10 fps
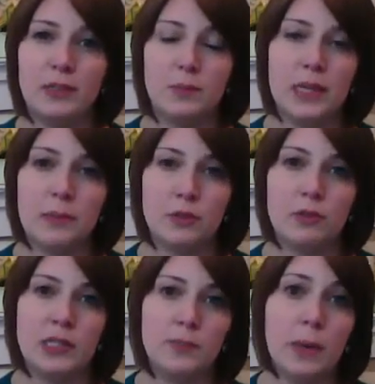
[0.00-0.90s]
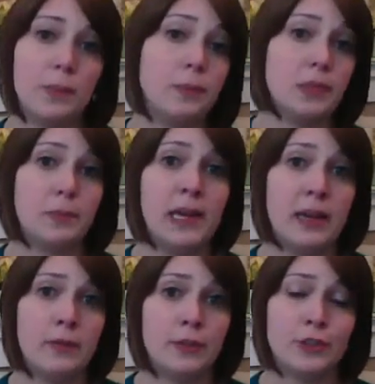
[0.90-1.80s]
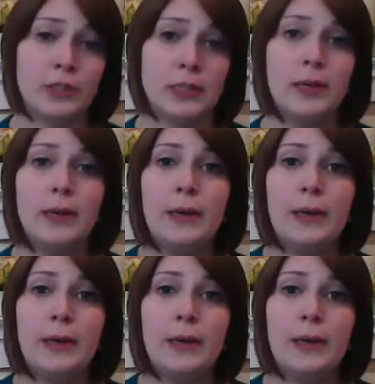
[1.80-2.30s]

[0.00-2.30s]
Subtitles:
Sometimes you need to bump up to the paid version,